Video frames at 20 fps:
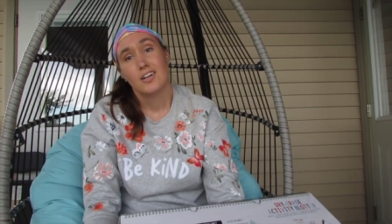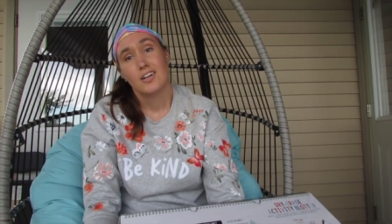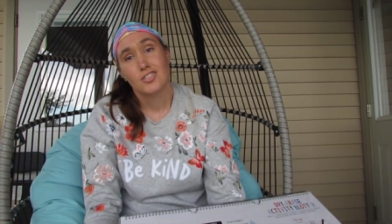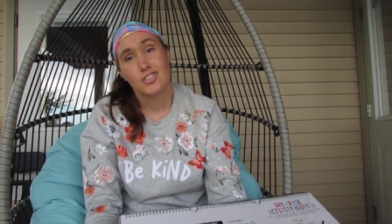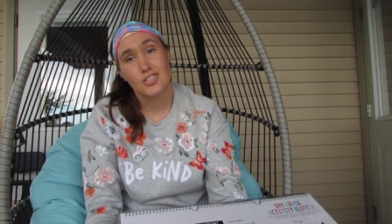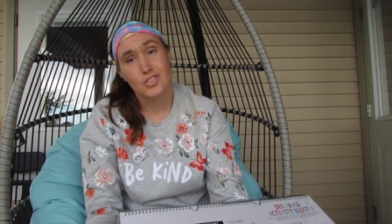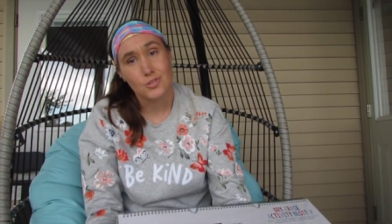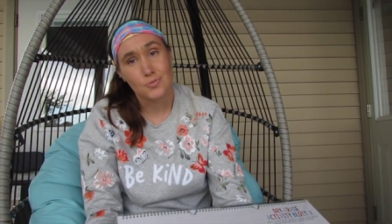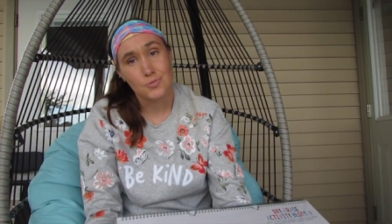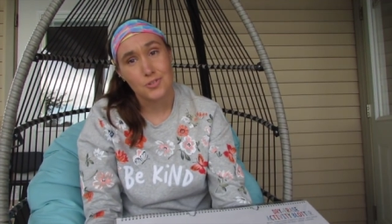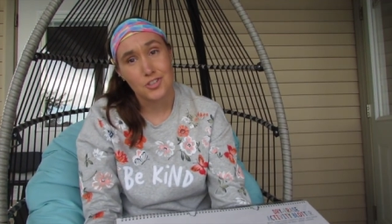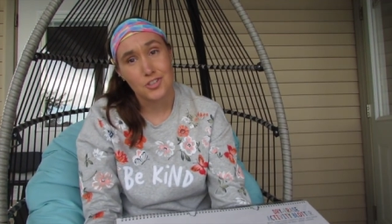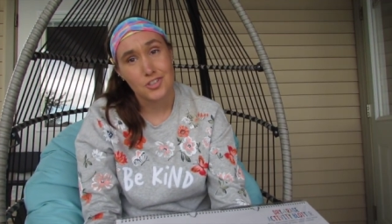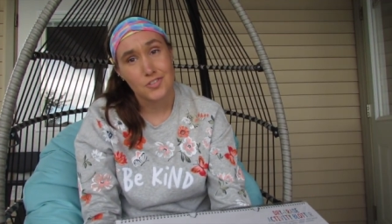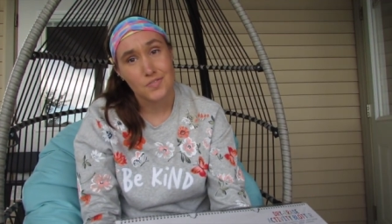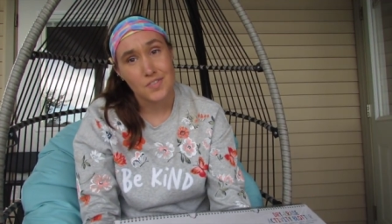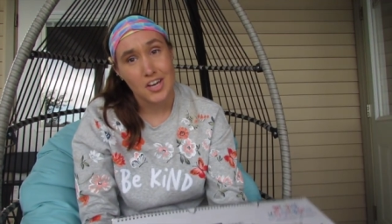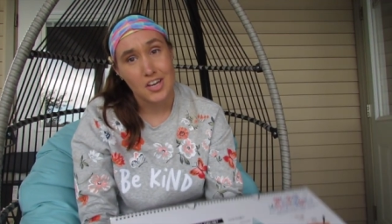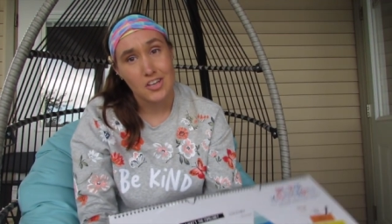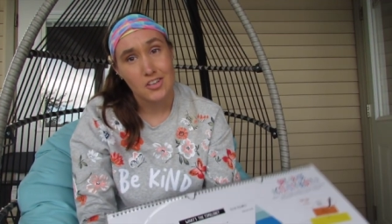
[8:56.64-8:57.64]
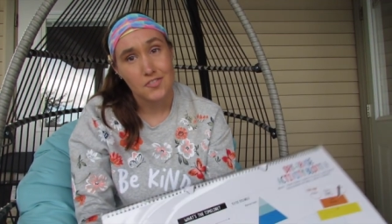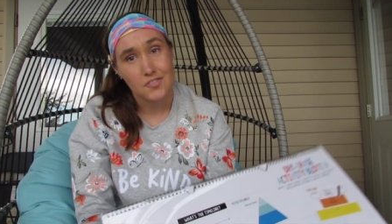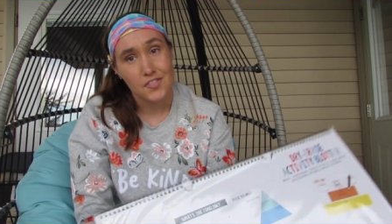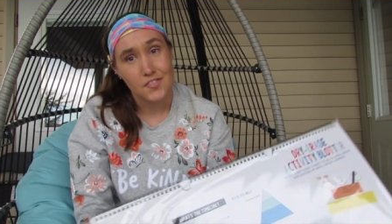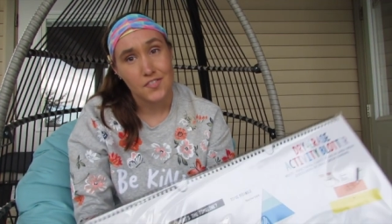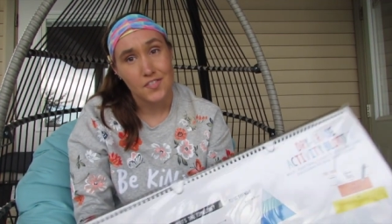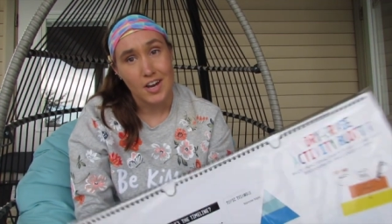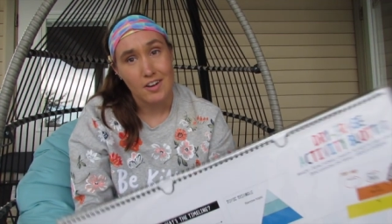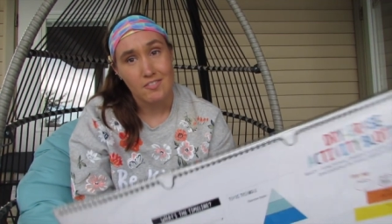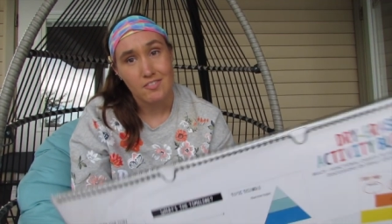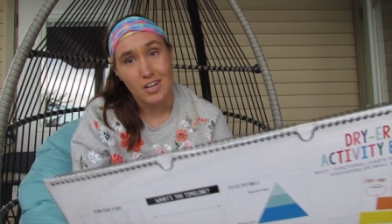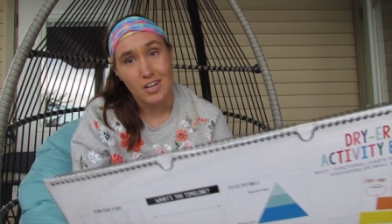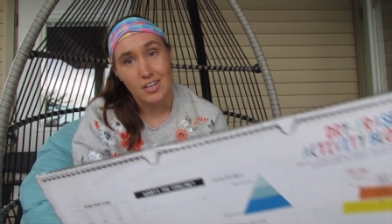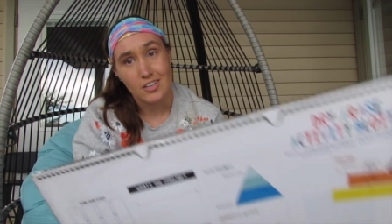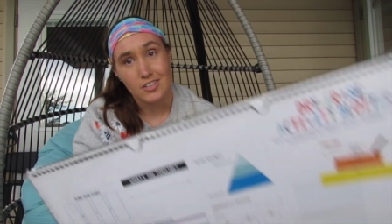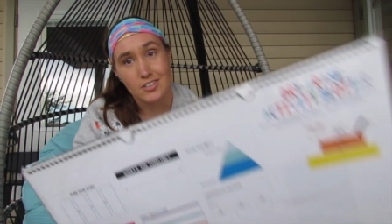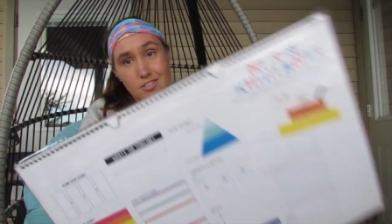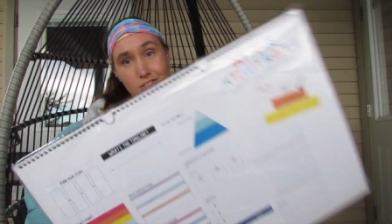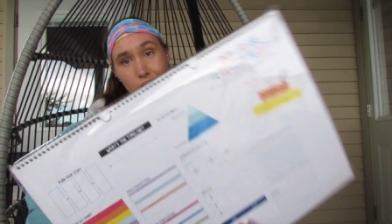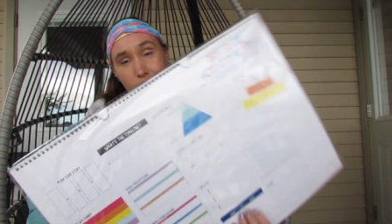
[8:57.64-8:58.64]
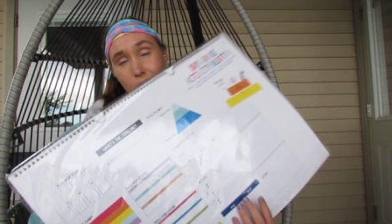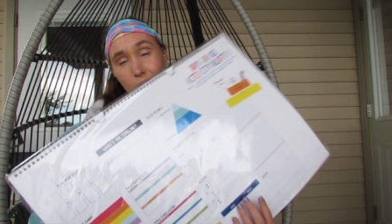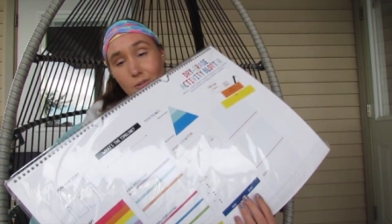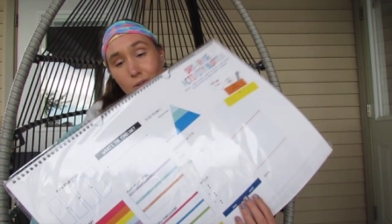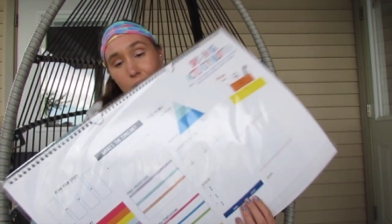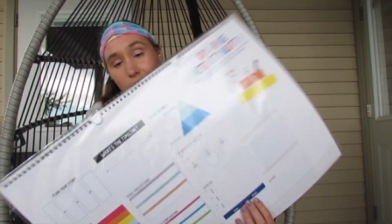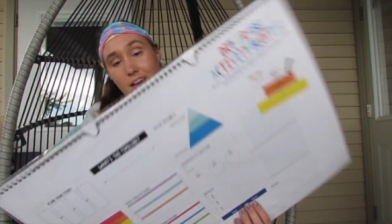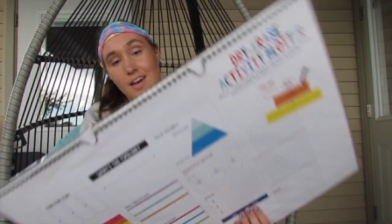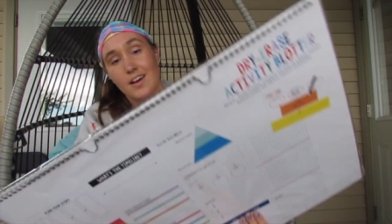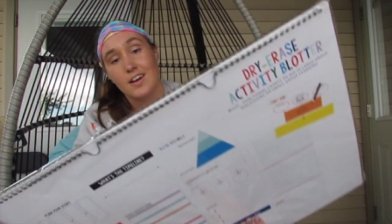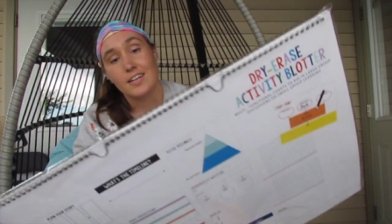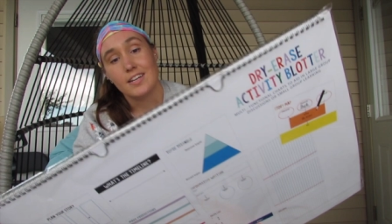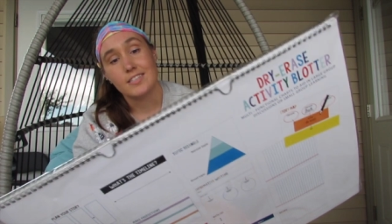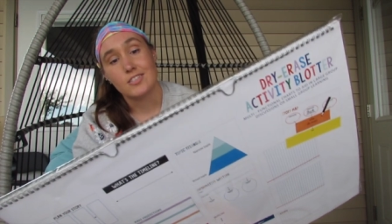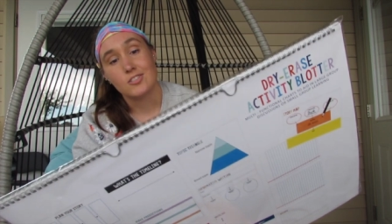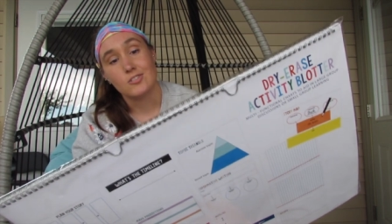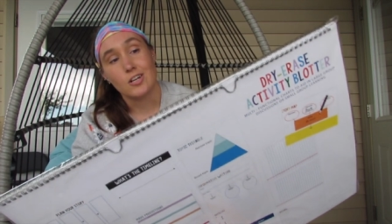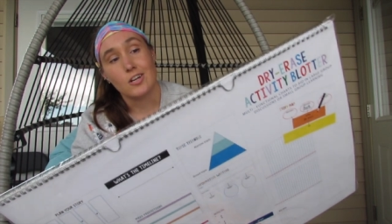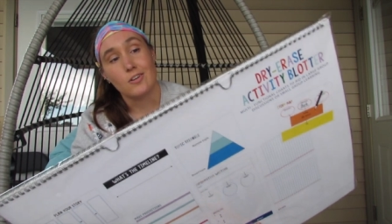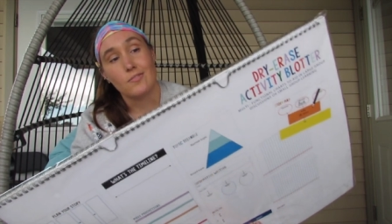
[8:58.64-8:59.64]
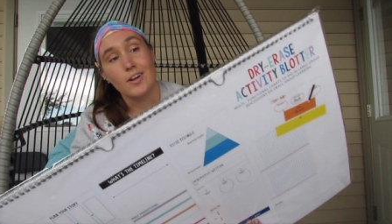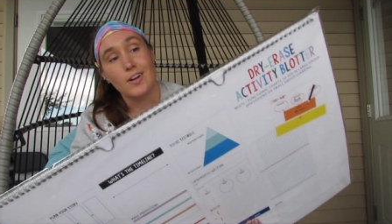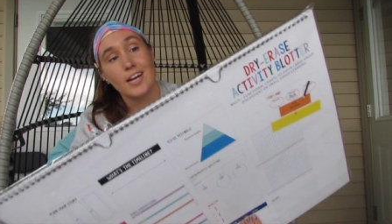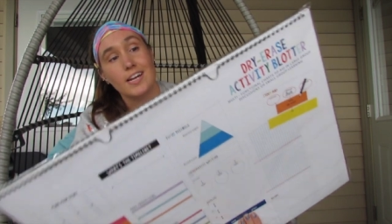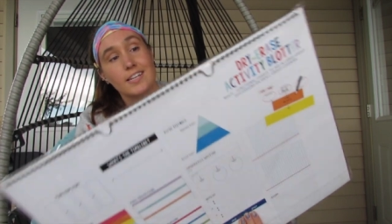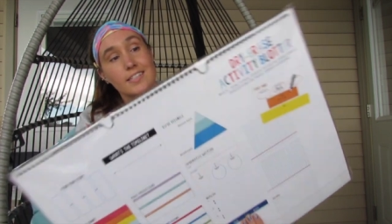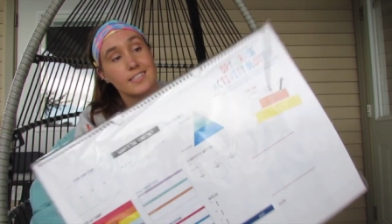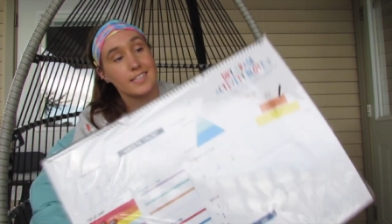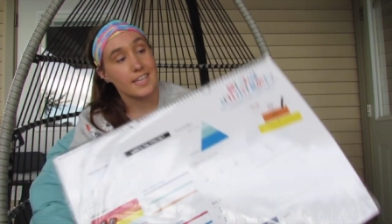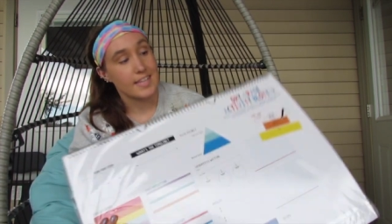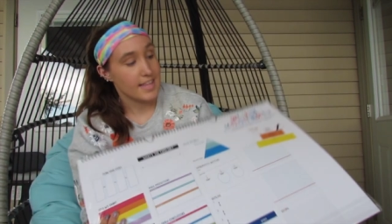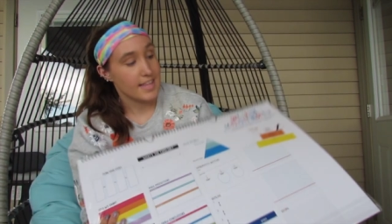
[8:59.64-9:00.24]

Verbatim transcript: Just a really good value for $5. So it's dry erase.